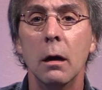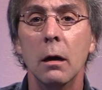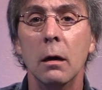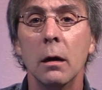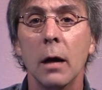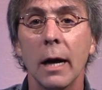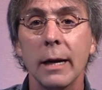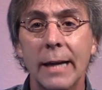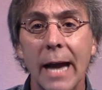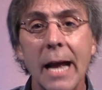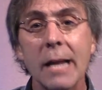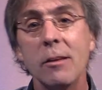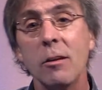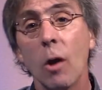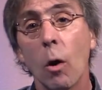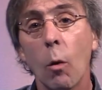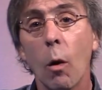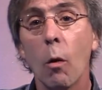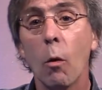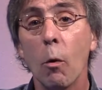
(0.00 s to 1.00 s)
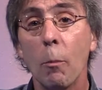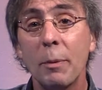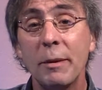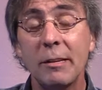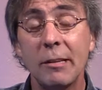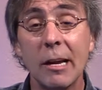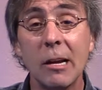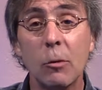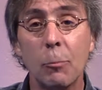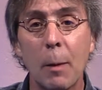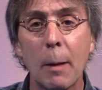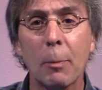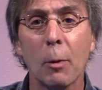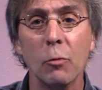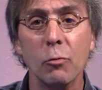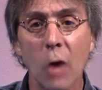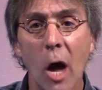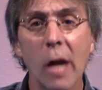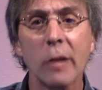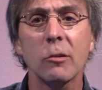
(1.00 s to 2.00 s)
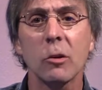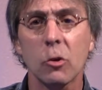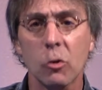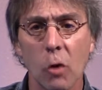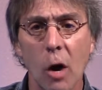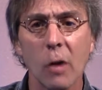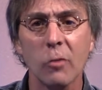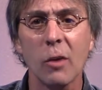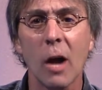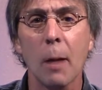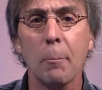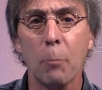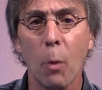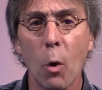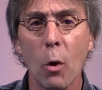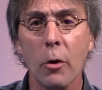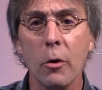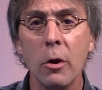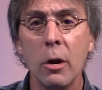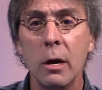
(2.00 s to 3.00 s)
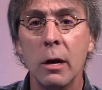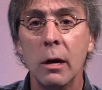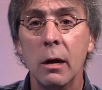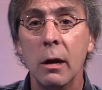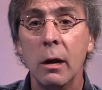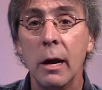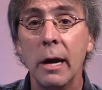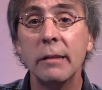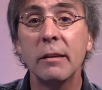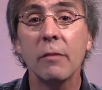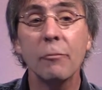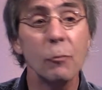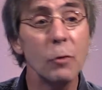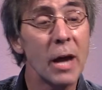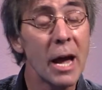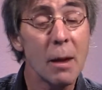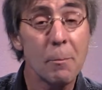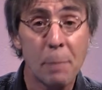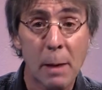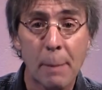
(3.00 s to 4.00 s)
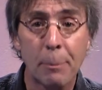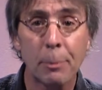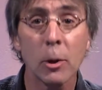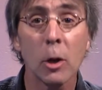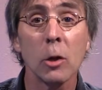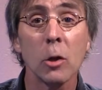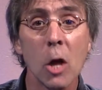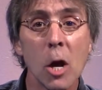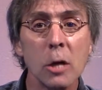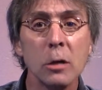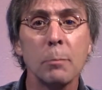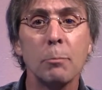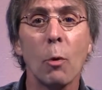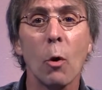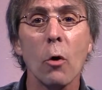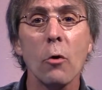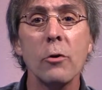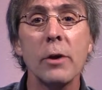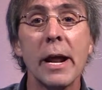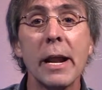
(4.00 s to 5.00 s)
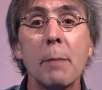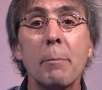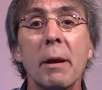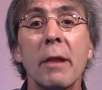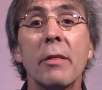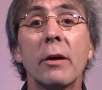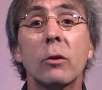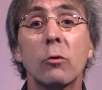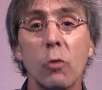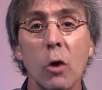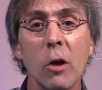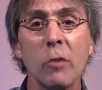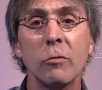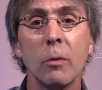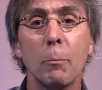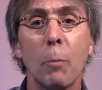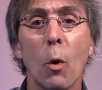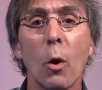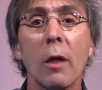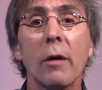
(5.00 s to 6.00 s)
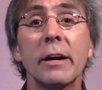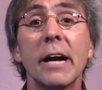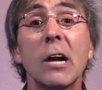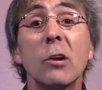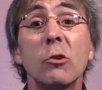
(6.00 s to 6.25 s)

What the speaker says: Again, you know what would teach people not to cross our border is if we had people along the border and anybody that crossed the border got